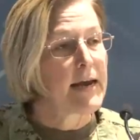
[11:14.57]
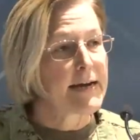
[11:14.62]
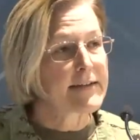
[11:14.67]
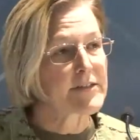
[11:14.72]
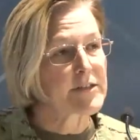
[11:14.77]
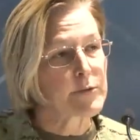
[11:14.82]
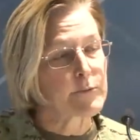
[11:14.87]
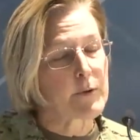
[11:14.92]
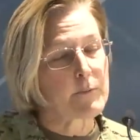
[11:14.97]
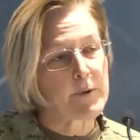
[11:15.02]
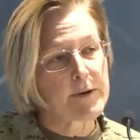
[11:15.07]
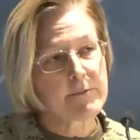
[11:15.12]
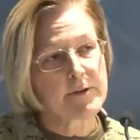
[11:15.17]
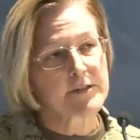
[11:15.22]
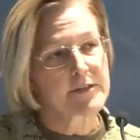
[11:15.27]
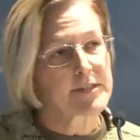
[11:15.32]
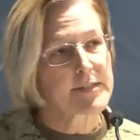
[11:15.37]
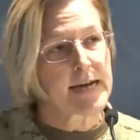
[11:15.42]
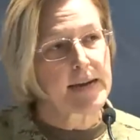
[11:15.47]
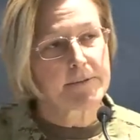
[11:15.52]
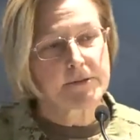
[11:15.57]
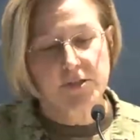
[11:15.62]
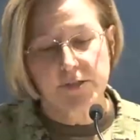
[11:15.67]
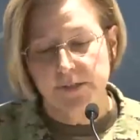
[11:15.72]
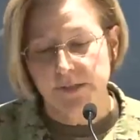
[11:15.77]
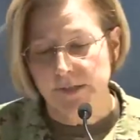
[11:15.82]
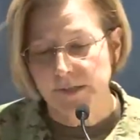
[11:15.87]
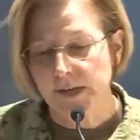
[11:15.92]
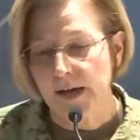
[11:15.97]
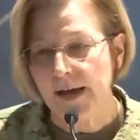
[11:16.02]
And so when we were established
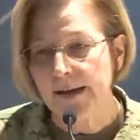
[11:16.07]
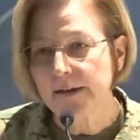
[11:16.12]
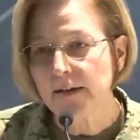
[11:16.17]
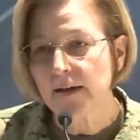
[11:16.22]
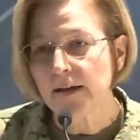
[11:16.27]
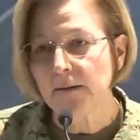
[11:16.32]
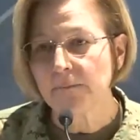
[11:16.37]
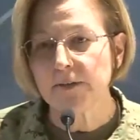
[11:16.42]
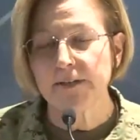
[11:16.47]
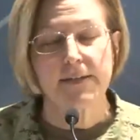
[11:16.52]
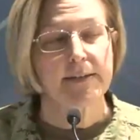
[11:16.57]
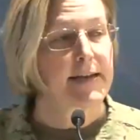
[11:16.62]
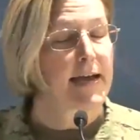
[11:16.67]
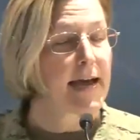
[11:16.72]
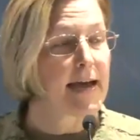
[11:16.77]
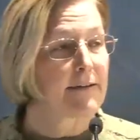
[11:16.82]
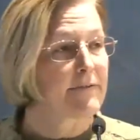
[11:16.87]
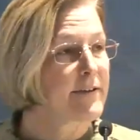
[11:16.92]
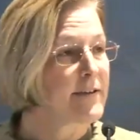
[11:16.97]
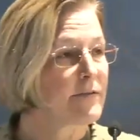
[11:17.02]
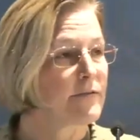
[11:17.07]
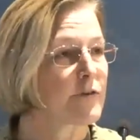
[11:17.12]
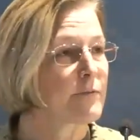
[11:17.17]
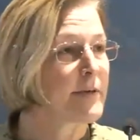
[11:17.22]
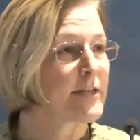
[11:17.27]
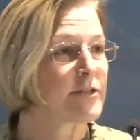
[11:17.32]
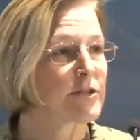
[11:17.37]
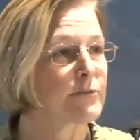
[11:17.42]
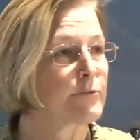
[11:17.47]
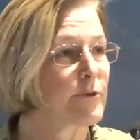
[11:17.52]
as a TYCOM, we didn't have the
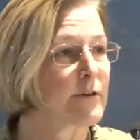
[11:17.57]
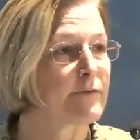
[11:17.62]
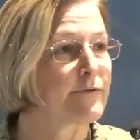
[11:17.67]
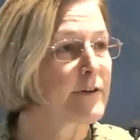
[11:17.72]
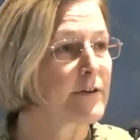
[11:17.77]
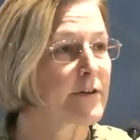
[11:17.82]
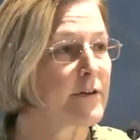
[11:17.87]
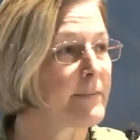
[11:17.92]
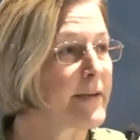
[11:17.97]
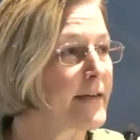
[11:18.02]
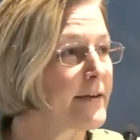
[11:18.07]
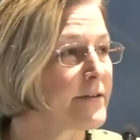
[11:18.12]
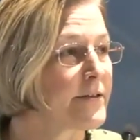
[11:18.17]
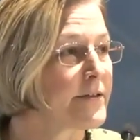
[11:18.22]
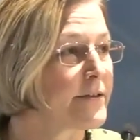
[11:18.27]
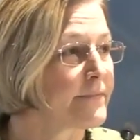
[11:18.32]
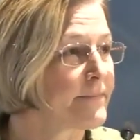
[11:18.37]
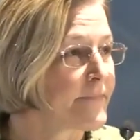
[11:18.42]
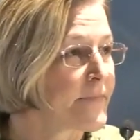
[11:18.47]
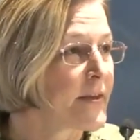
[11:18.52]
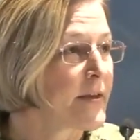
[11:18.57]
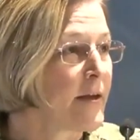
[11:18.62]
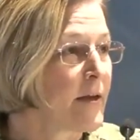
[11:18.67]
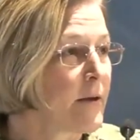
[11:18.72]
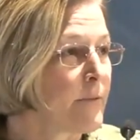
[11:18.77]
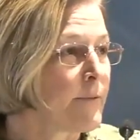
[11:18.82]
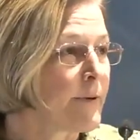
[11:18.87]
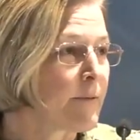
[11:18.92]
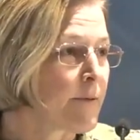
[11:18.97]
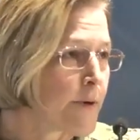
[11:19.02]
information warfare commander.
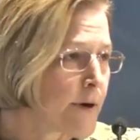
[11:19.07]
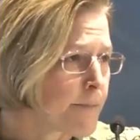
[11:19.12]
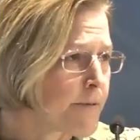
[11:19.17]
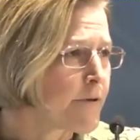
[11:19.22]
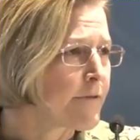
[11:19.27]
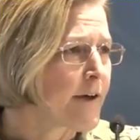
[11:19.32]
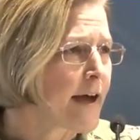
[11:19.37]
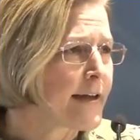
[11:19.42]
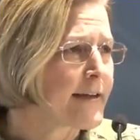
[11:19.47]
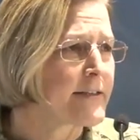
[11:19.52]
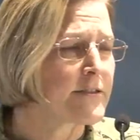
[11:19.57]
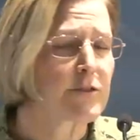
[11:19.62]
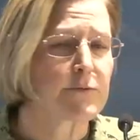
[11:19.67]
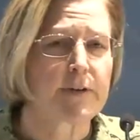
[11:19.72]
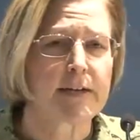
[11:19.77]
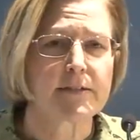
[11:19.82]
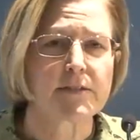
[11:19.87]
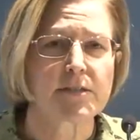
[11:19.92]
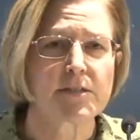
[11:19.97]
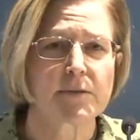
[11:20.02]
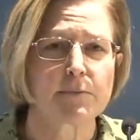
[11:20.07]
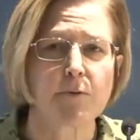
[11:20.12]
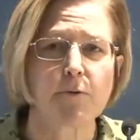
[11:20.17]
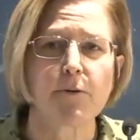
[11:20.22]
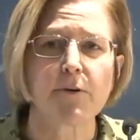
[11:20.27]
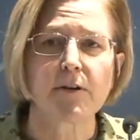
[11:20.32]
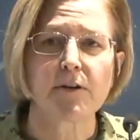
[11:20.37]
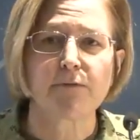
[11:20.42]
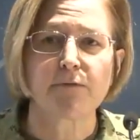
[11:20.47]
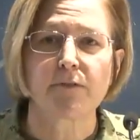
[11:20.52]
We were providing direct
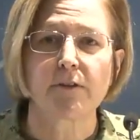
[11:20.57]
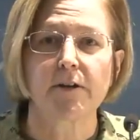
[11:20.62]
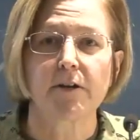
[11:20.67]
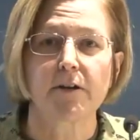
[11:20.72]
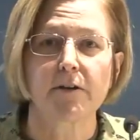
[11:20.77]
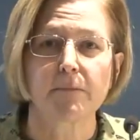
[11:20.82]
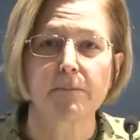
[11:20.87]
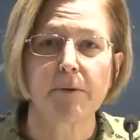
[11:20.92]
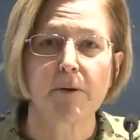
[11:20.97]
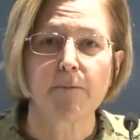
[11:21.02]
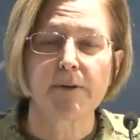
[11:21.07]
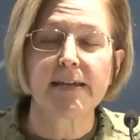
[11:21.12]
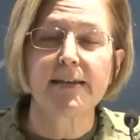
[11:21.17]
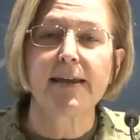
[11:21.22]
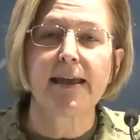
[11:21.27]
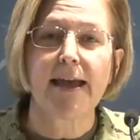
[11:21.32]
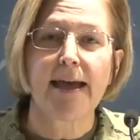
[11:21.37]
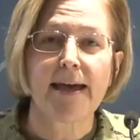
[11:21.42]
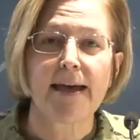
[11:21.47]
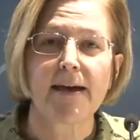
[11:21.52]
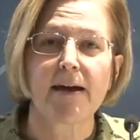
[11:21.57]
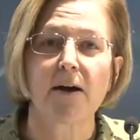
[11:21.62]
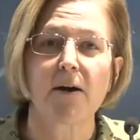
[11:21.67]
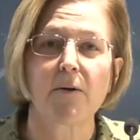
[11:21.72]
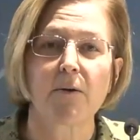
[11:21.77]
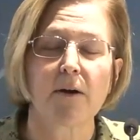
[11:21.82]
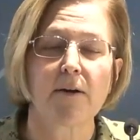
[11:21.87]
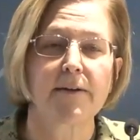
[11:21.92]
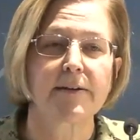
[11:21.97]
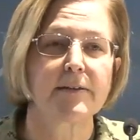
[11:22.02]
support afloat, but we
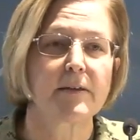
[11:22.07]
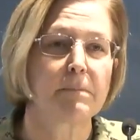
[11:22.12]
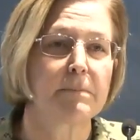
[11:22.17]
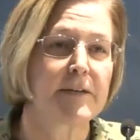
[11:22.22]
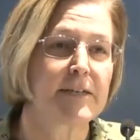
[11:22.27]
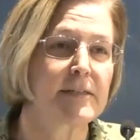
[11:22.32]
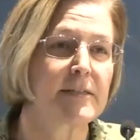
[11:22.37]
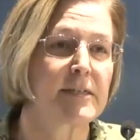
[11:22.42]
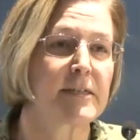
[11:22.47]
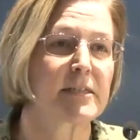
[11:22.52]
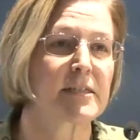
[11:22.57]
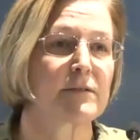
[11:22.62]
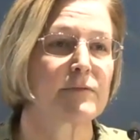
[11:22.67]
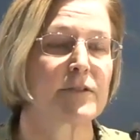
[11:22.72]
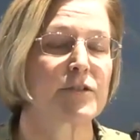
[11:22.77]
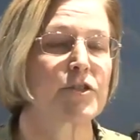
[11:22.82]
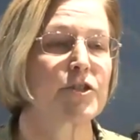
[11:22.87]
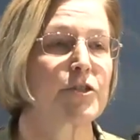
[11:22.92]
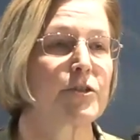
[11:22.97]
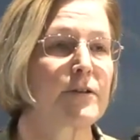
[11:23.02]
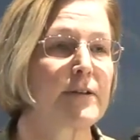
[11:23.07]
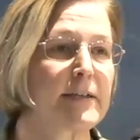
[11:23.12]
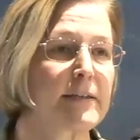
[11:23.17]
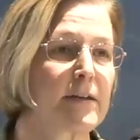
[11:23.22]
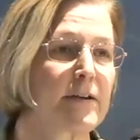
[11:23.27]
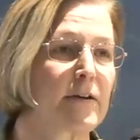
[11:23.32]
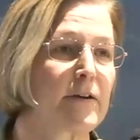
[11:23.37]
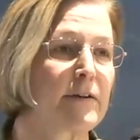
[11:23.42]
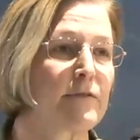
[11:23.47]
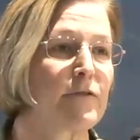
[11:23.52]
now are in the business of ensuring
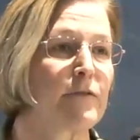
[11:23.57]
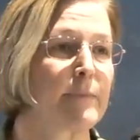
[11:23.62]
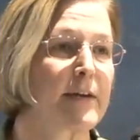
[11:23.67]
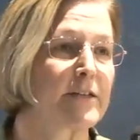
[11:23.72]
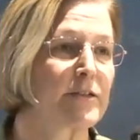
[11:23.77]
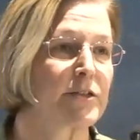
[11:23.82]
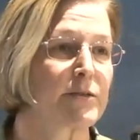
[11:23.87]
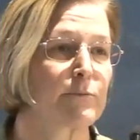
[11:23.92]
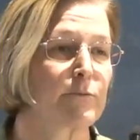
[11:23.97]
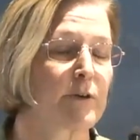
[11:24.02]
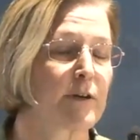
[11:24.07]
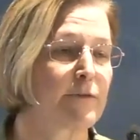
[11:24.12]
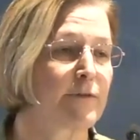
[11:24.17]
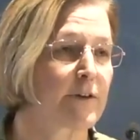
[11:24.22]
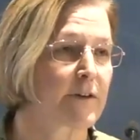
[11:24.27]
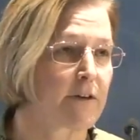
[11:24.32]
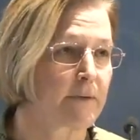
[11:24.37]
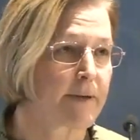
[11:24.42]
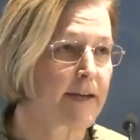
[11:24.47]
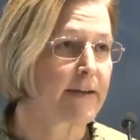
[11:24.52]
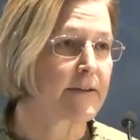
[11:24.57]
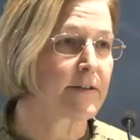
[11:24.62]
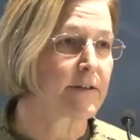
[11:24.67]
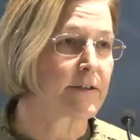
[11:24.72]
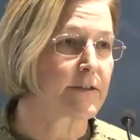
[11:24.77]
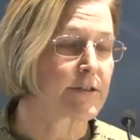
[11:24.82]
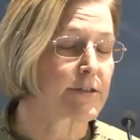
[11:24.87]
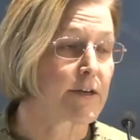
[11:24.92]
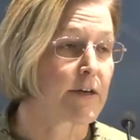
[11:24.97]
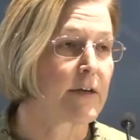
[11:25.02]
that our information warfare
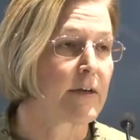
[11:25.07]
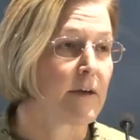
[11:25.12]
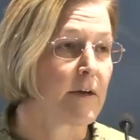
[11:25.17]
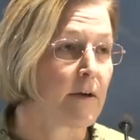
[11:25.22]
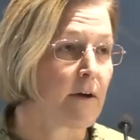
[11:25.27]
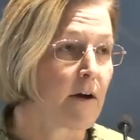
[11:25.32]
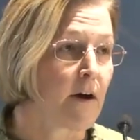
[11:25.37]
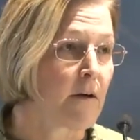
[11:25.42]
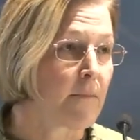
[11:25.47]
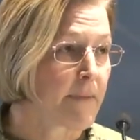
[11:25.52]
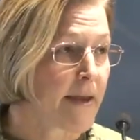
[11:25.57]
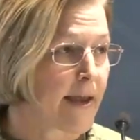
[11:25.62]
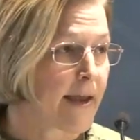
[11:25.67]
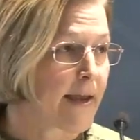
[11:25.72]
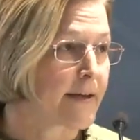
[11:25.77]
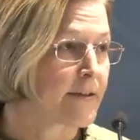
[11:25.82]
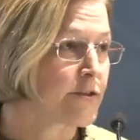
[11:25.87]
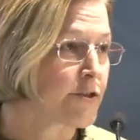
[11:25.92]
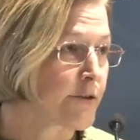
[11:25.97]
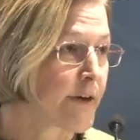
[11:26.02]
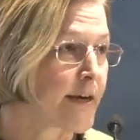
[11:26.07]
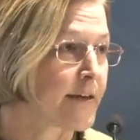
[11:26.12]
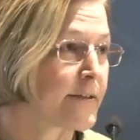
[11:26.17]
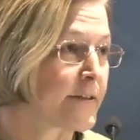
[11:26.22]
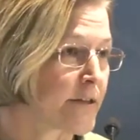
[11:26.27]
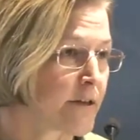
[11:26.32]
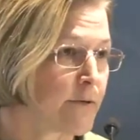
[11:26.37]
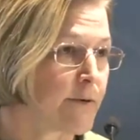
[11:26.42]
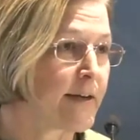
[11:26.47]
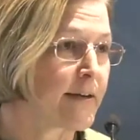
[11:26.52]
commanders are manned, trained,
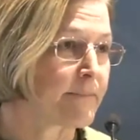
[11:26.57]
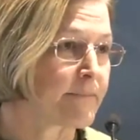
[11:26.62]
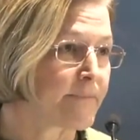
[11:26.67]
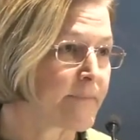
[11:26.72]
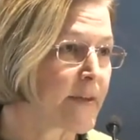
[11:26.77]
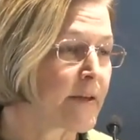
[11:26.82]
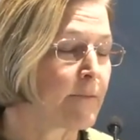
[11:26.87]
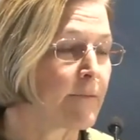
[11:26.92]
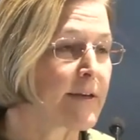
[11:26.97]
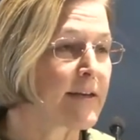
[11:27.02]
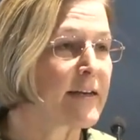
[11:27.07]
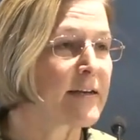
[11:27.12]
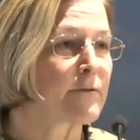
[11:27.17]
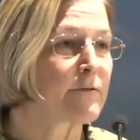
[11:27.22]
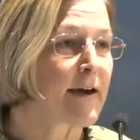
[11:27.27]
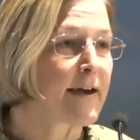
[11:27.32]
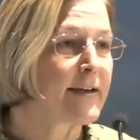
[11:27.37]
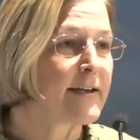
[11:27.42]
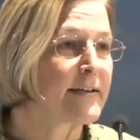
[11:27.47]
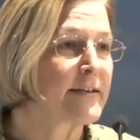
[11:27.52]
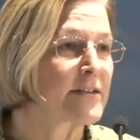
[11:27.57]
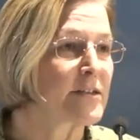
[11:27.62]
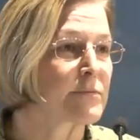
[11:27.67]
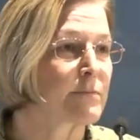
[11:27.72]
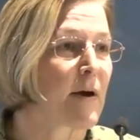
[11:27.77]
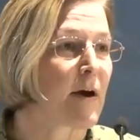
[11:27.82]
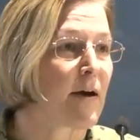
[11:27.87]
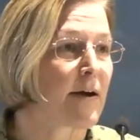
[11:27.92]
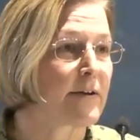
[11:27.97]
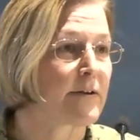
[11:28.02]
and equipped. We need a readiness
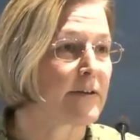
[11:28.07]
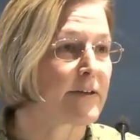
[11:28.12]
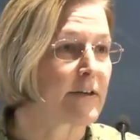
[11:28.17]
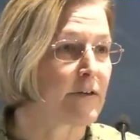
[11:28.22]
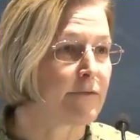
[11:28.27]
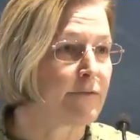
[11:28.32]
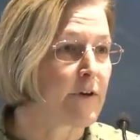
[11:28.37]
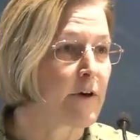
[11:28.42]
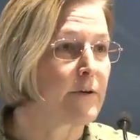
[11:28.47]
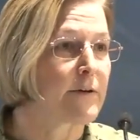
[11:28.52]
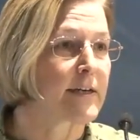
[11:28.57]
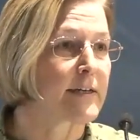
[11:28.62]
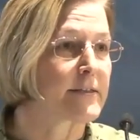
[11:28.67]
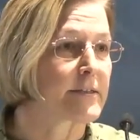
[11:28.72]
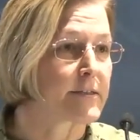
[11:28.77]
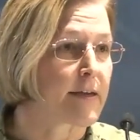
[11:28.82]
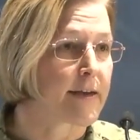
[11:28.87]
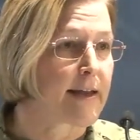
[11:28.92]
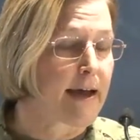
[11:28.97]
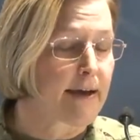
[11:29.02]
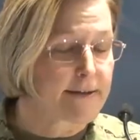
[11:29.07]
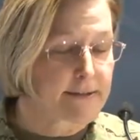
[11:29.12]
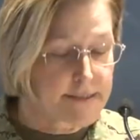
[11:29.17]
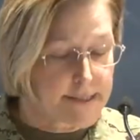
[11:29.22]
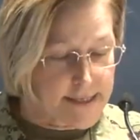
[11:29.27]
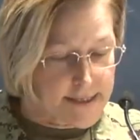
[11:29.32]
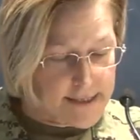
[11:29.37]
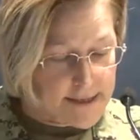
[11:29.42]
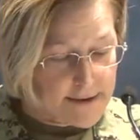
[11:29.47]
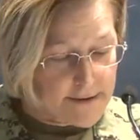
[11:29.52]
model and a focus on how to
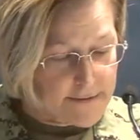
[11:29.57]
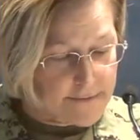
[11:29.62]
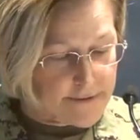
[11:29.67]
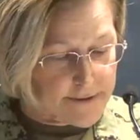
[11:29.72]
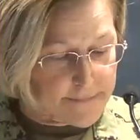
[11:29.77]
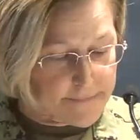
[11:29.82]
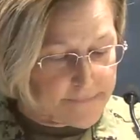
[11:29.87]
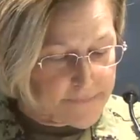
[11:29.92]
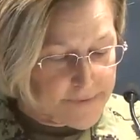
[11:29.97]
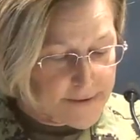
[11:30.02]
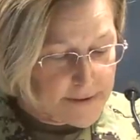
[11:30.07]
take care of them.